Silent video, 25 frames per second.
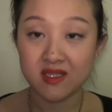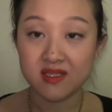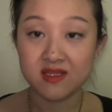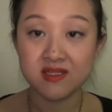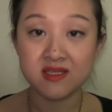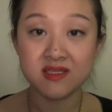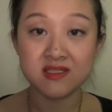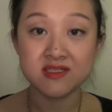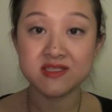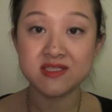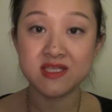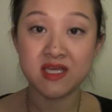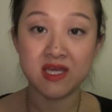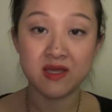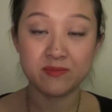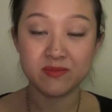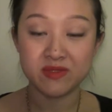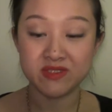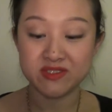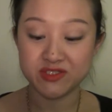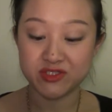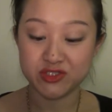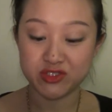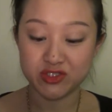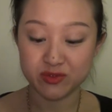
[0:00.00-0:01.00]
these have
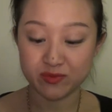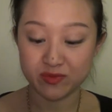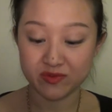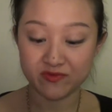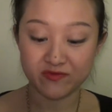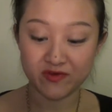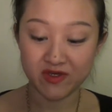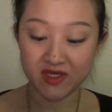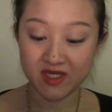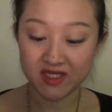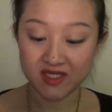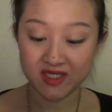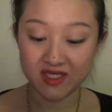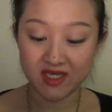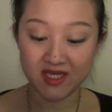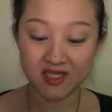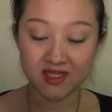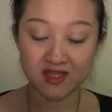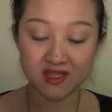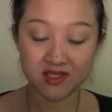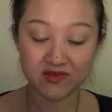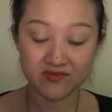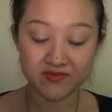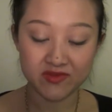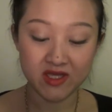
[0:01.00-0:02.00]
been super fun. I
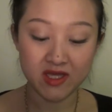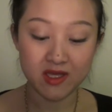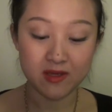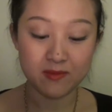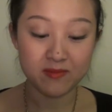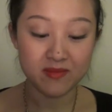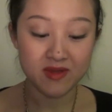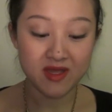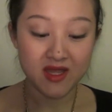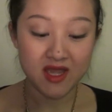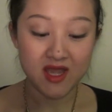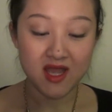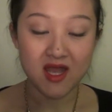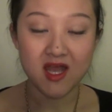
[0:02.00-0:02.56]
love them.